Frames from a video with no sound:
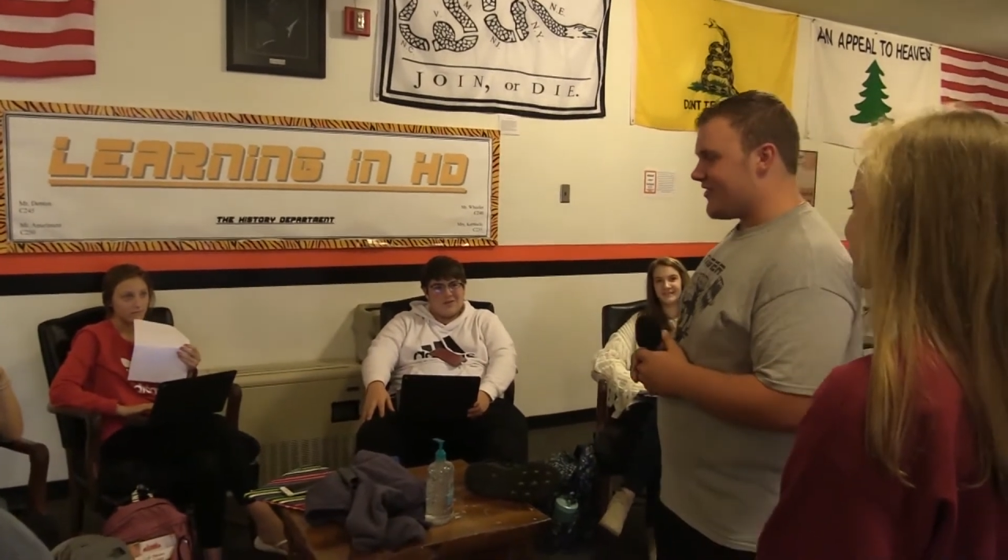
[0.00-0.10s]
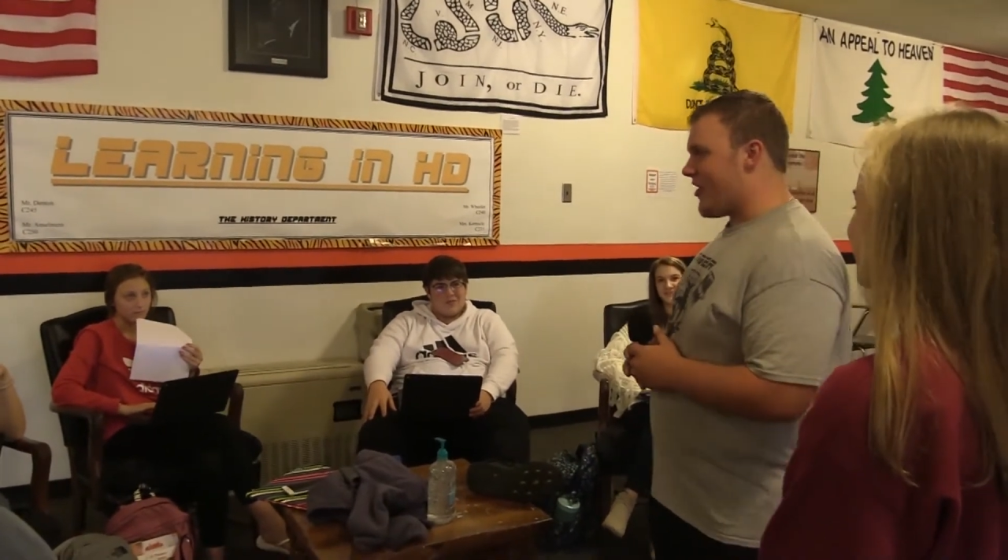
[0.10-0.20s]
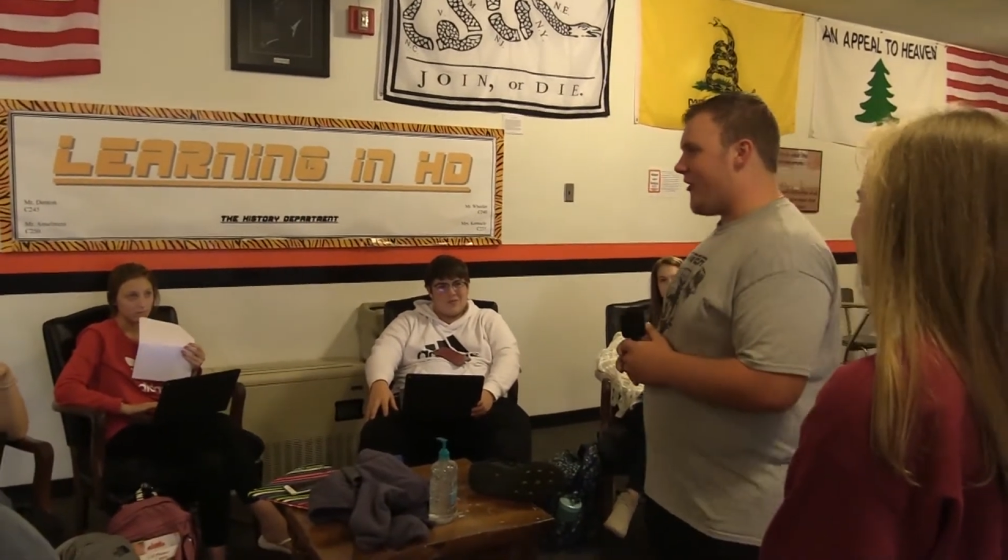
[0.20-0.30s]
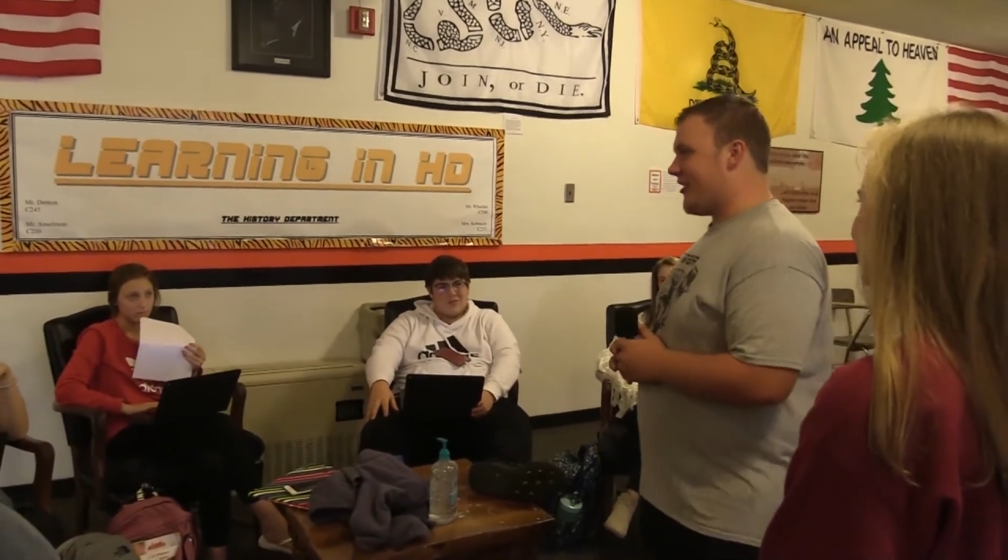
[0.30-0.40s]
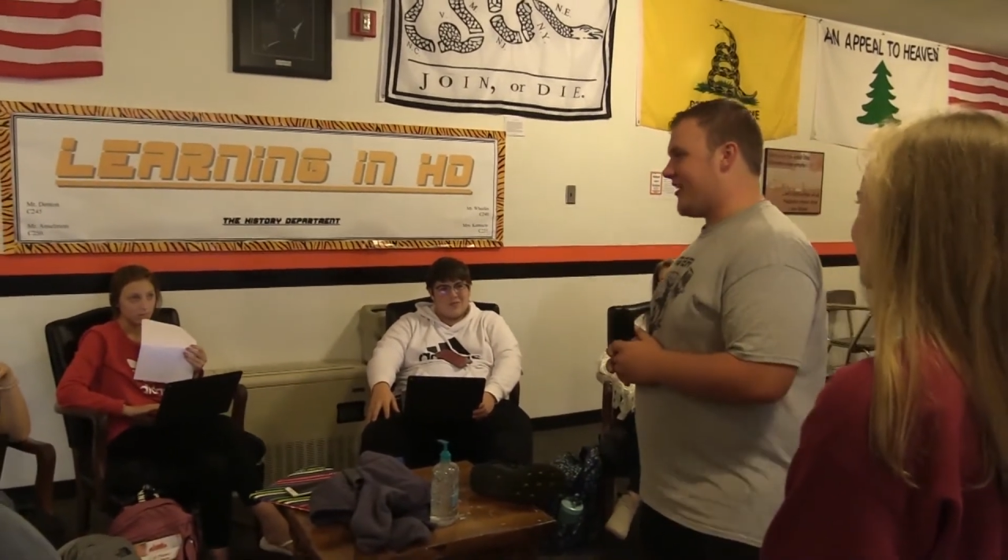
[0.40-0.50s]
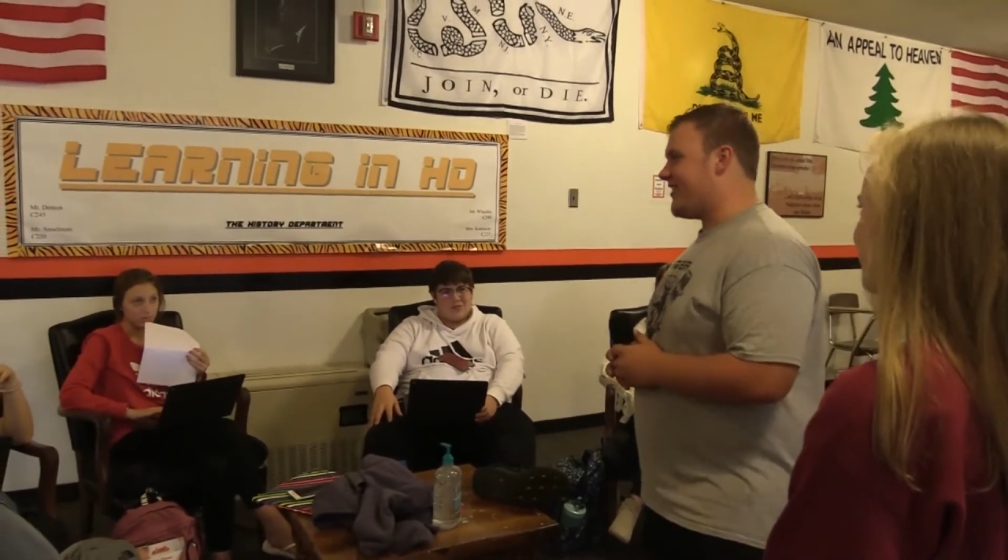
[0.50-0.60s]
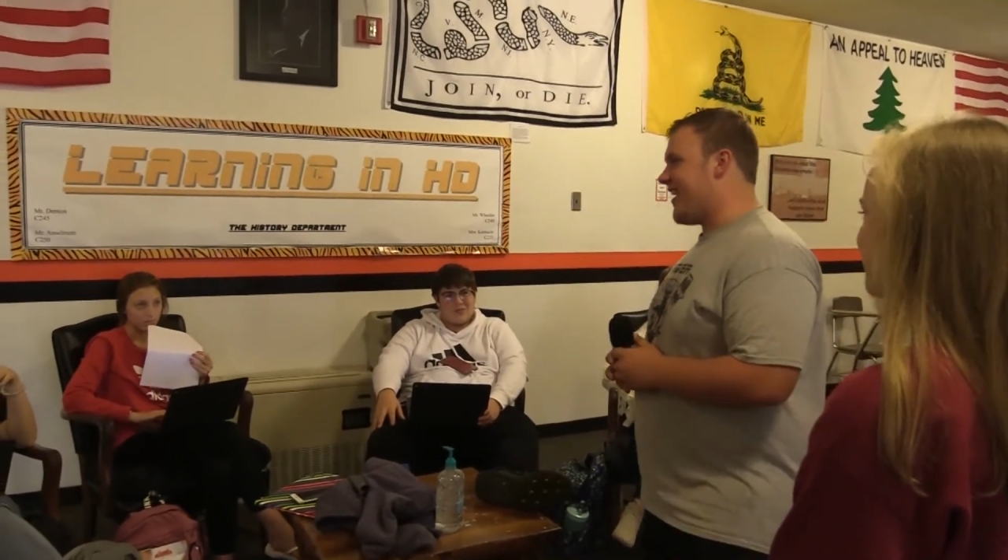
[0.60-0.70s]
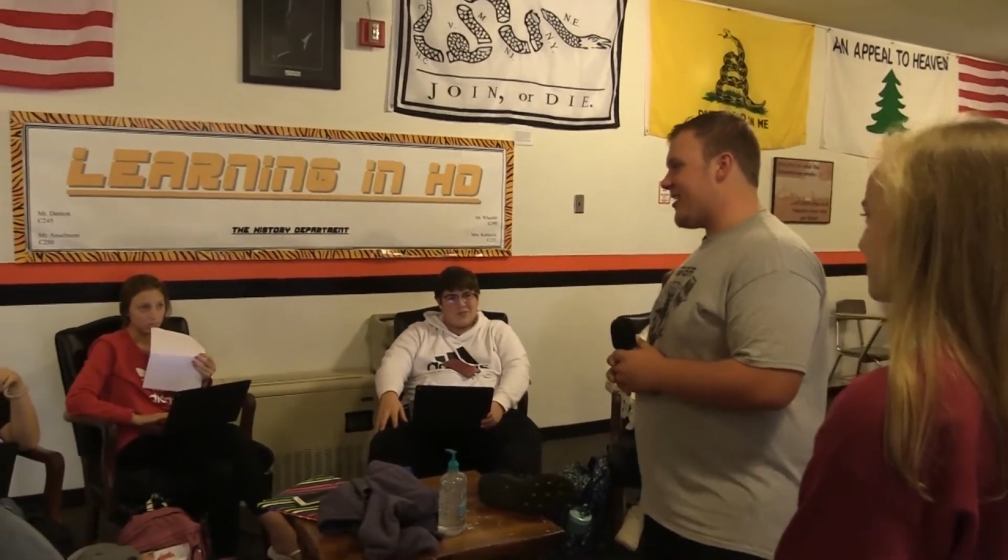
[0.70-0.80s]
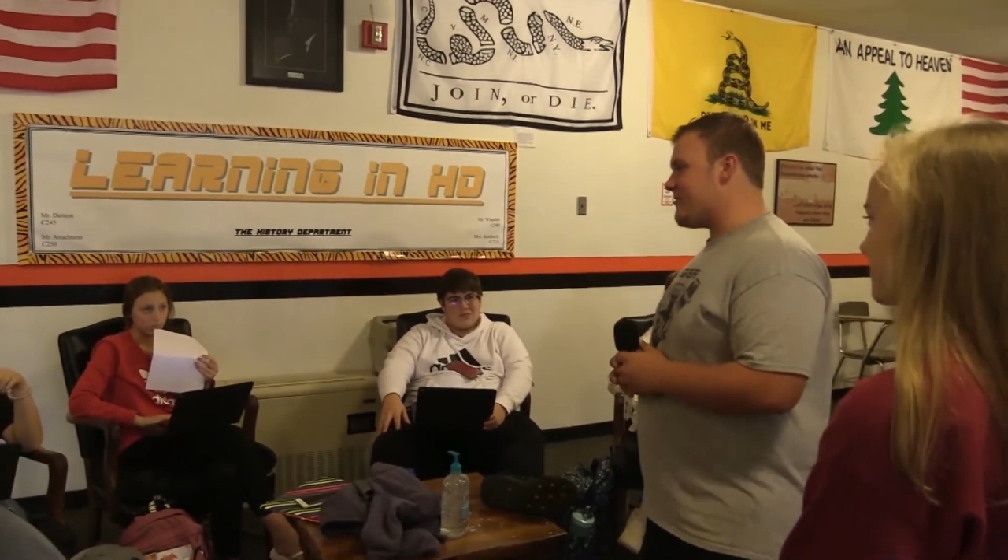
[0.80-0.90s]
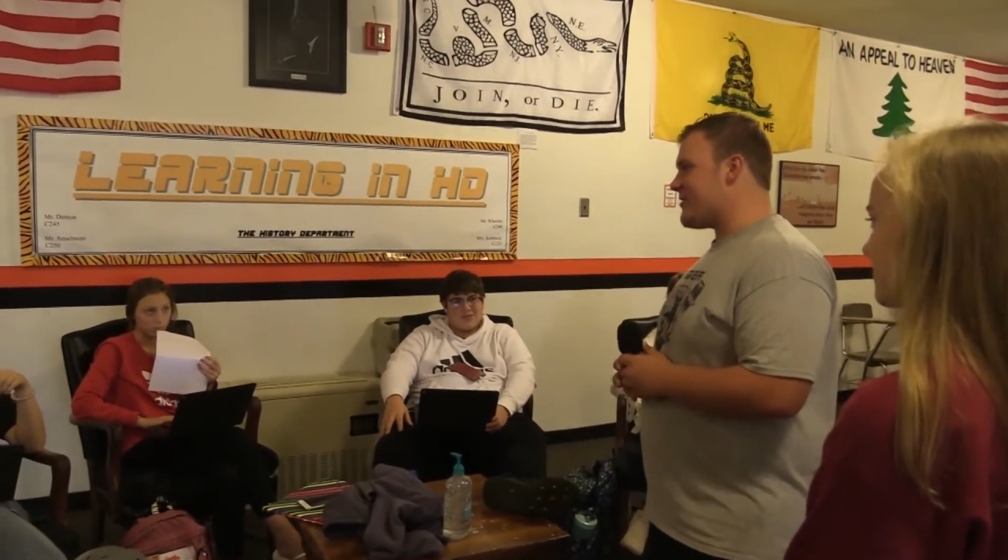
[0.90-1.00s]
go on a
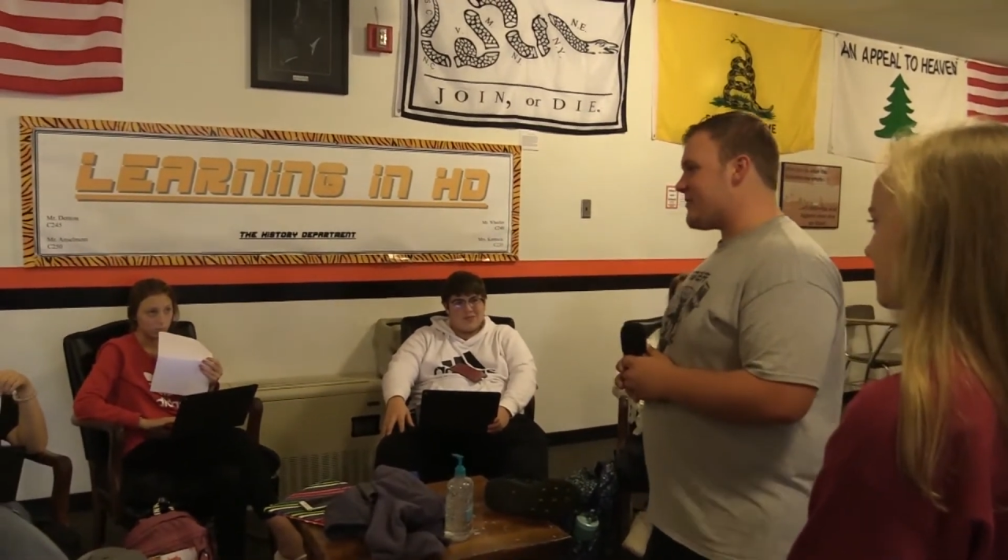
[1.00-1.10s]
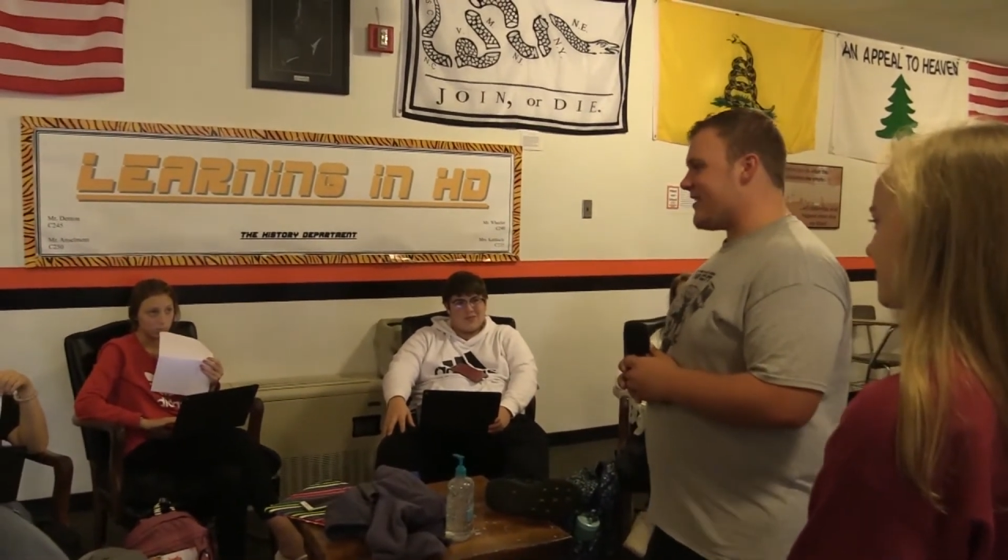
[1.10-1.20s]
date with